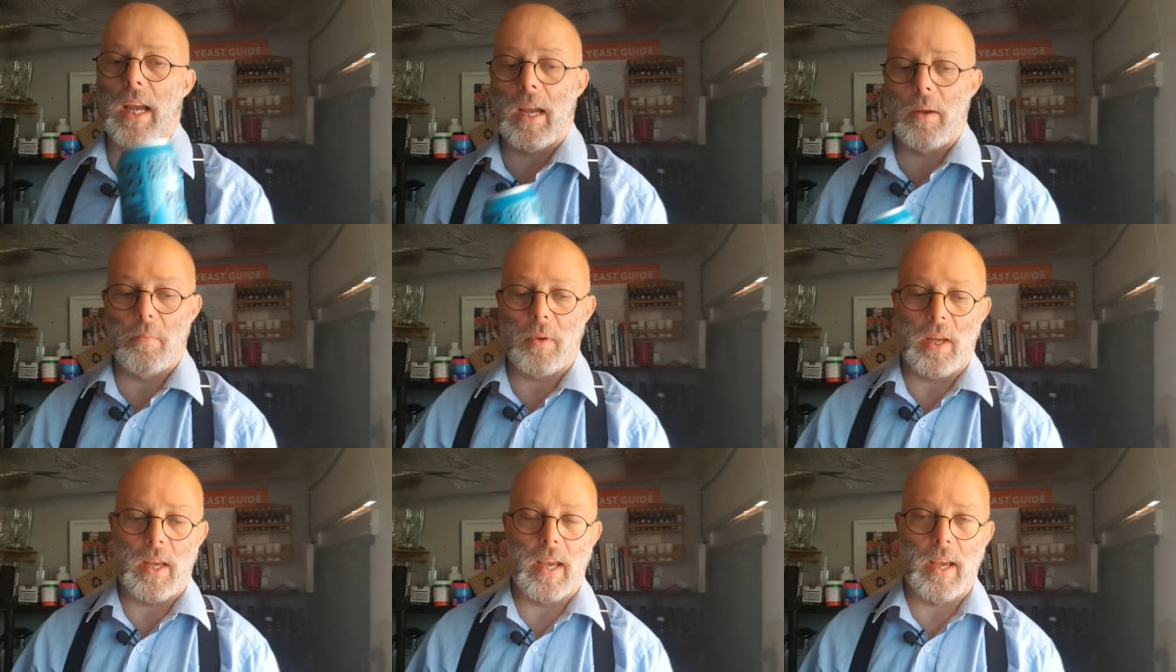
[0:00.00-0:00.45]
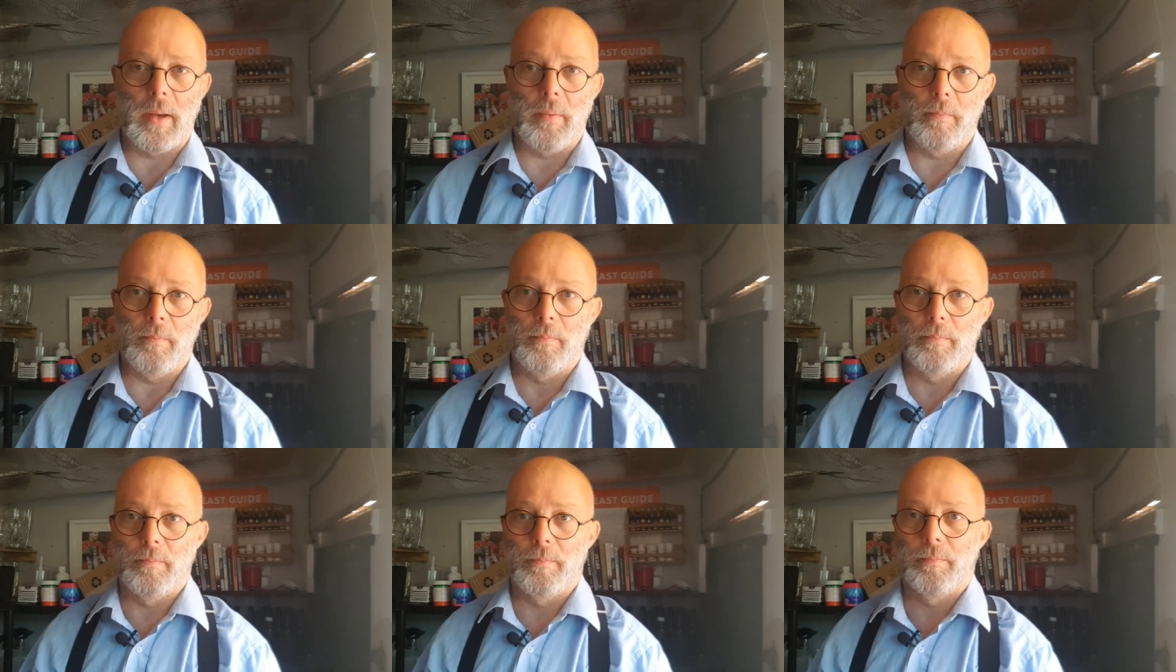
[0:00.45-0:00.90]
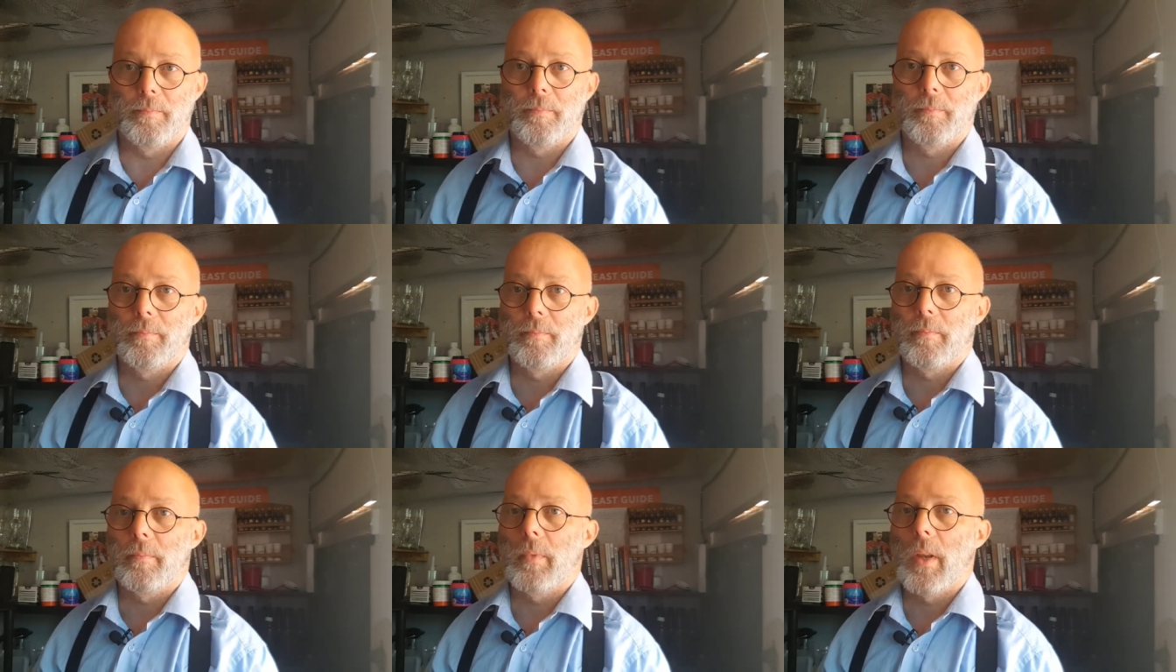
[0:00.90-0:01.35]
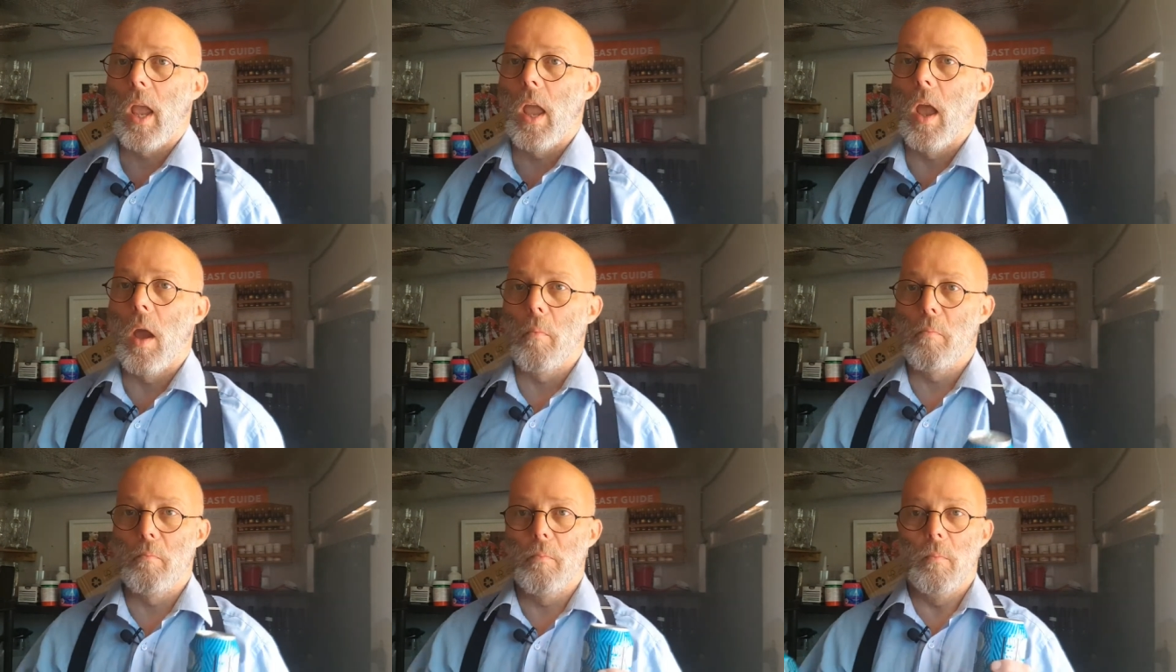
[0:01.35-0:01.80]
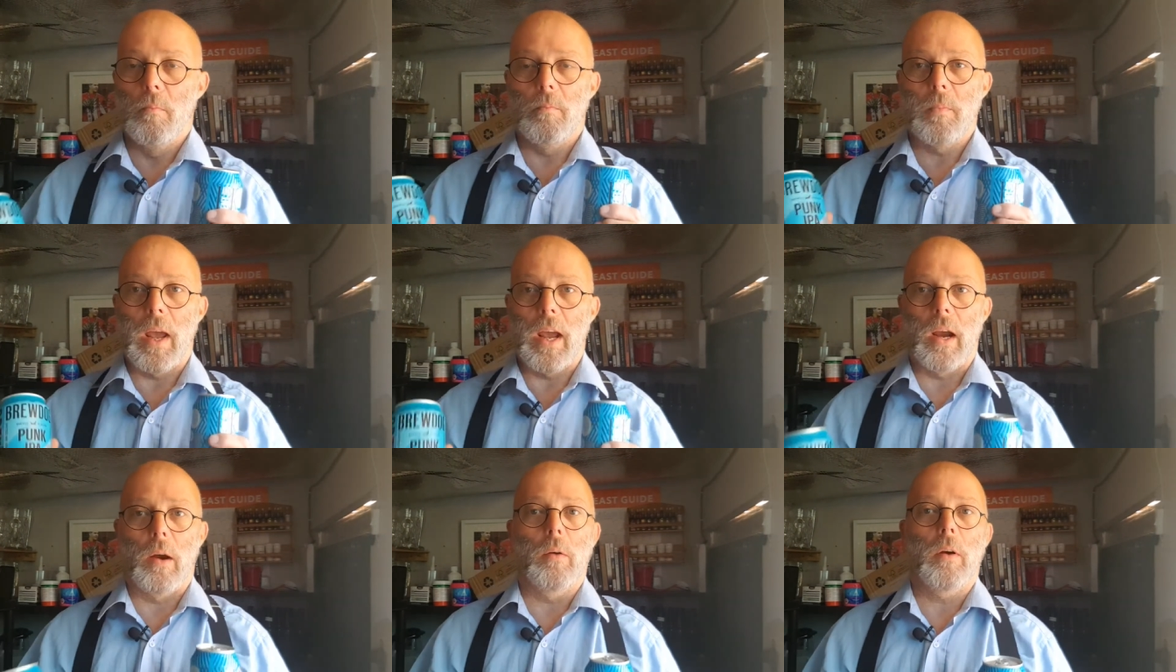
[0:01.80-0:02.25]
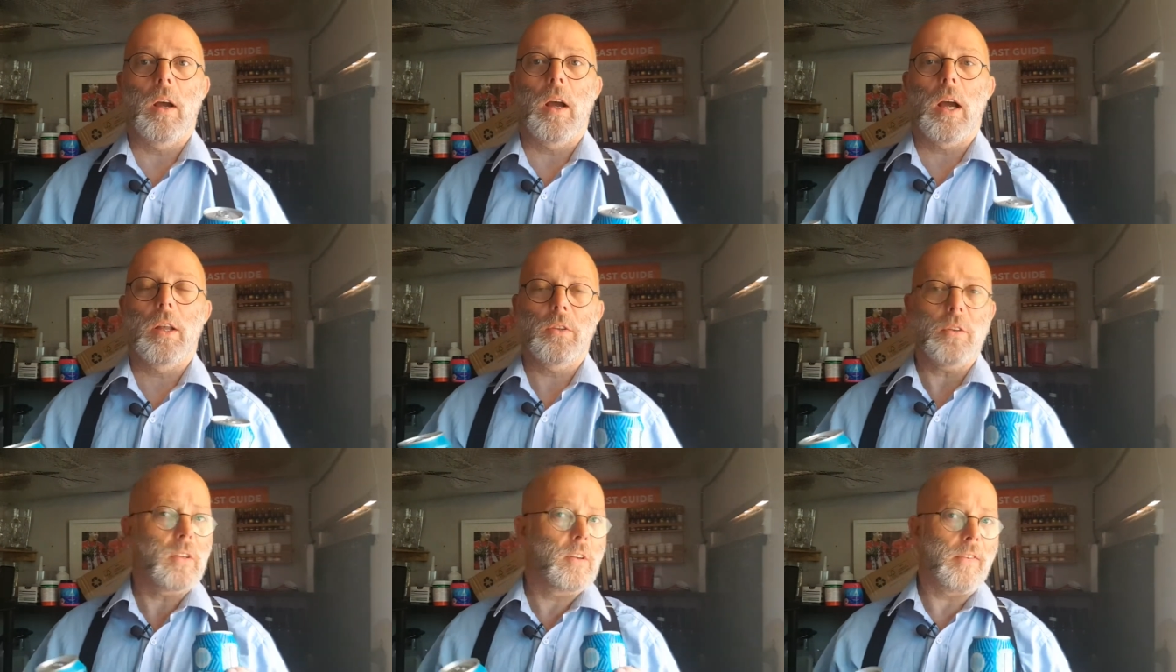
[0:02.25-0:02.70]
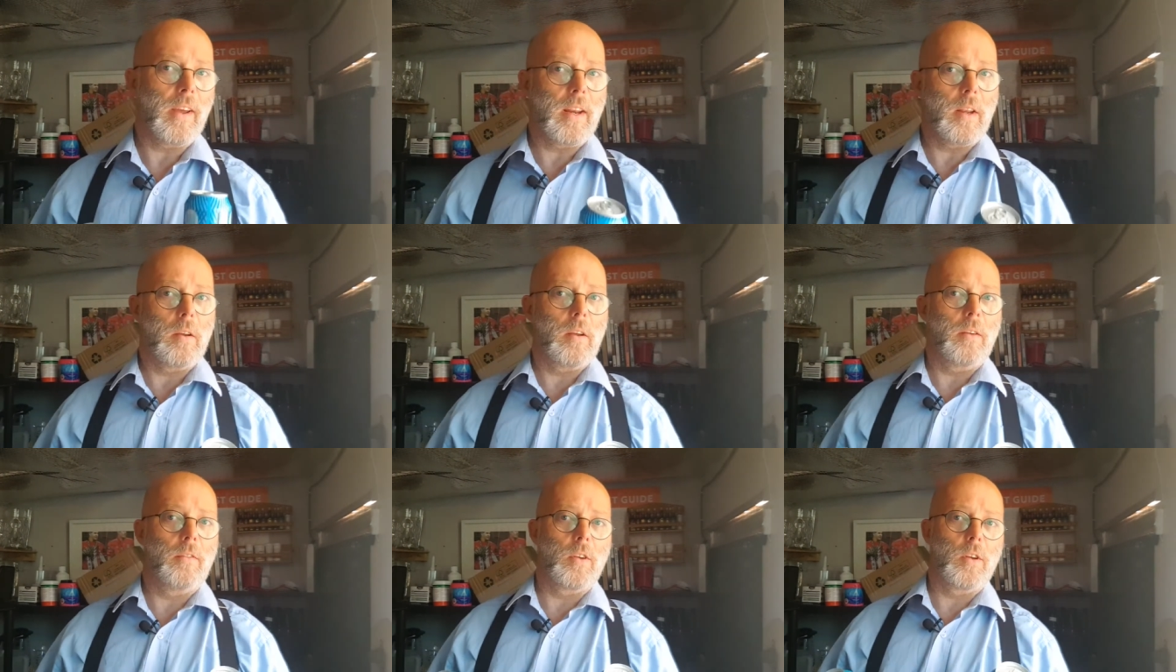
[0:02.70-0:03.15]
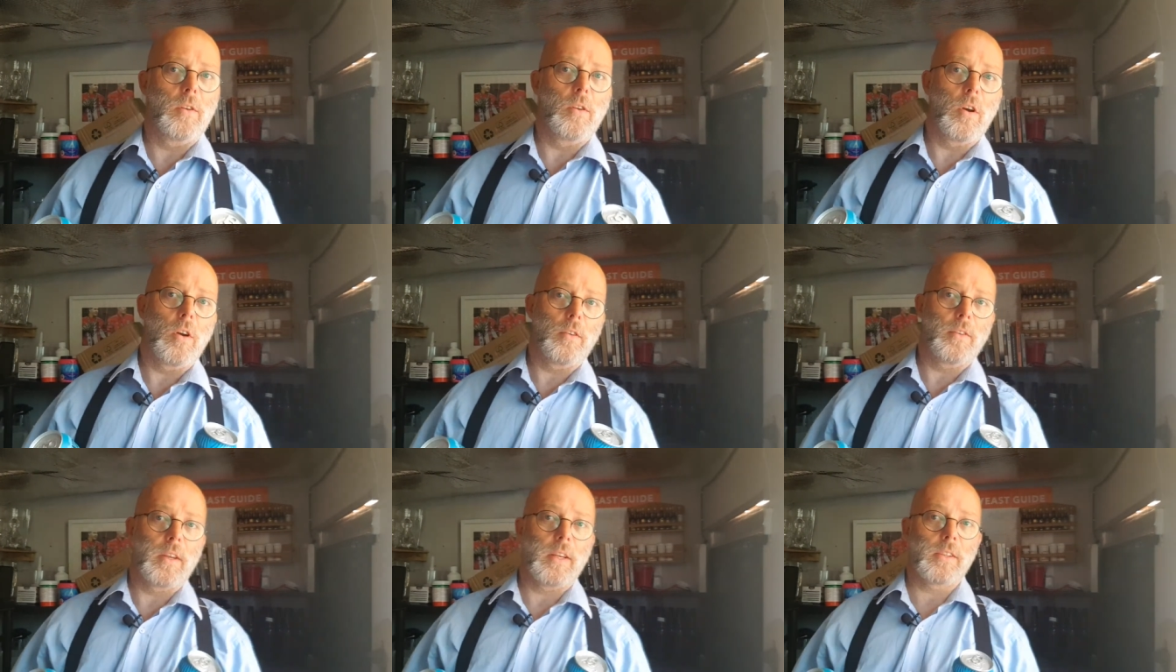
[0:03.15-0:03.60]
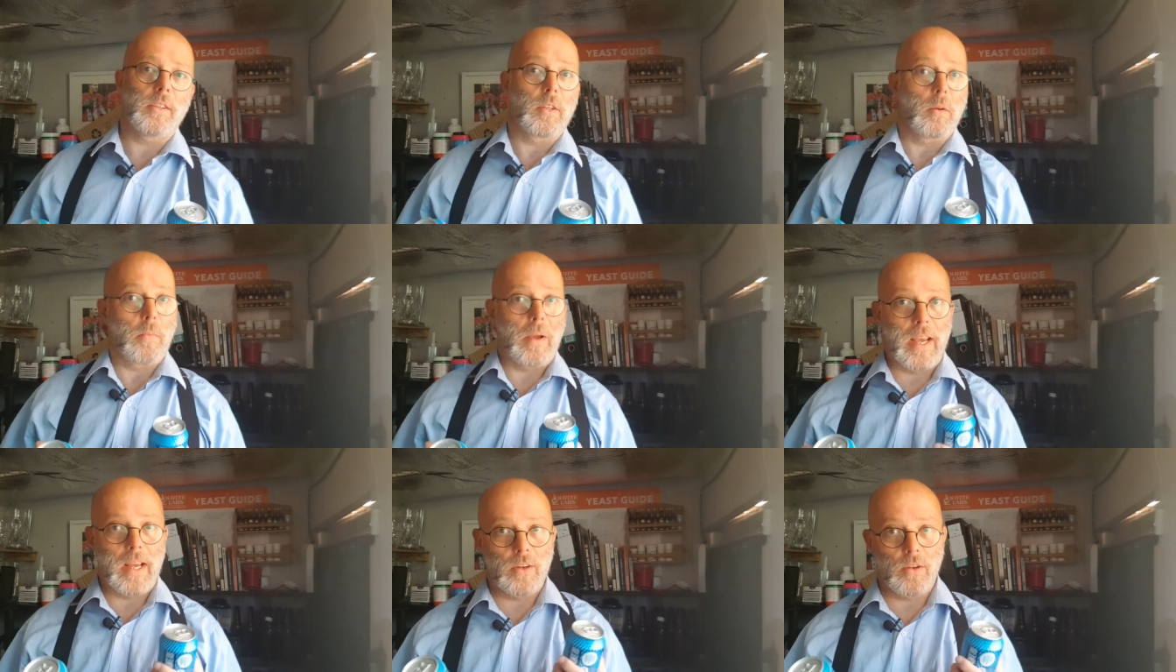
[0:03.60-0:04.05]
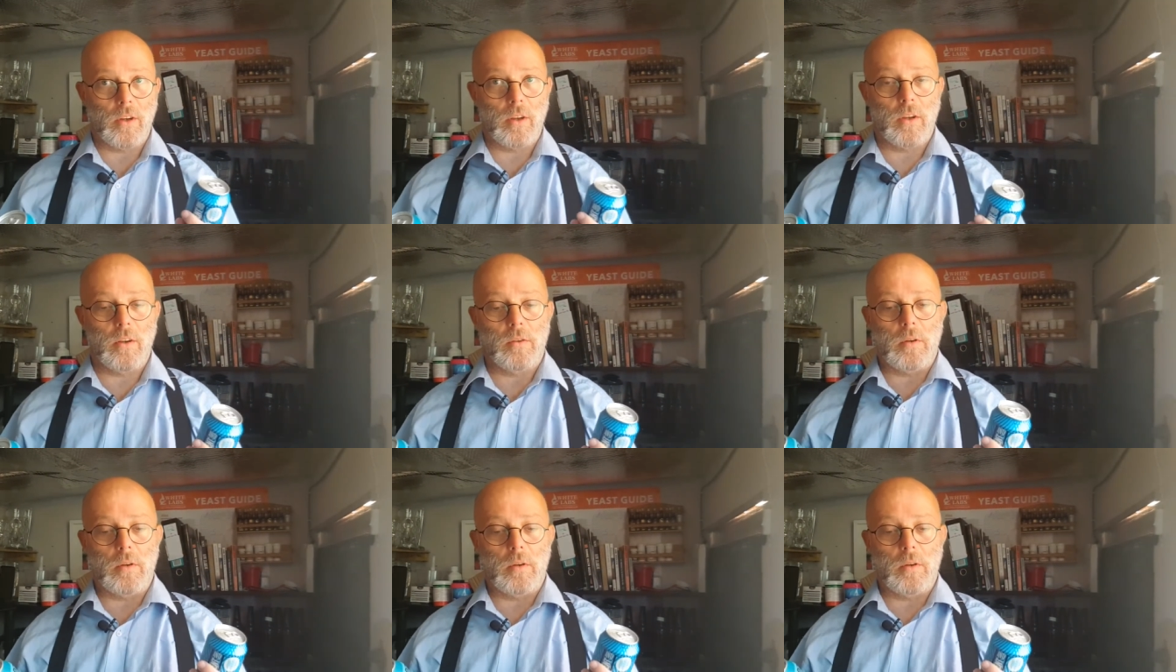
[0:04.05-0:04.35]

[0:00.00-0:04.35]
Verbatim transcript: IPA. Now, I don't know if any of you know this, you may do,